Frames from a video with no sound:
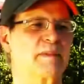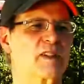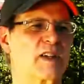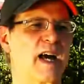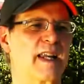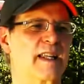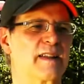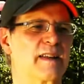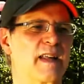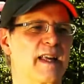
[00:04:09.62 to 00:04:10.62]

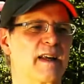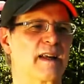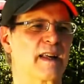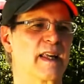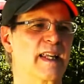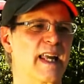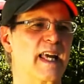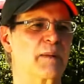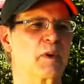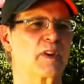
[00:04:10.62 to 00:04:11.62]
decided any
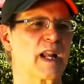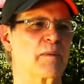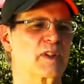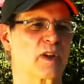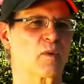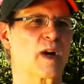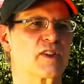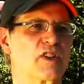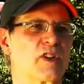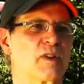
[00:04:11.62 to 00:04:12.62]
animal that I was going to
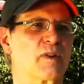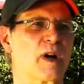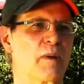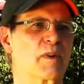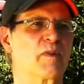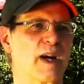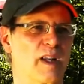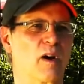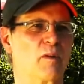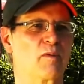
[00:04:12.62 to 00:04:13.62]
rescue, I would find
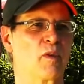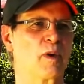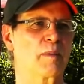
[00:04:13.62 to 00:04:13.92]
a home for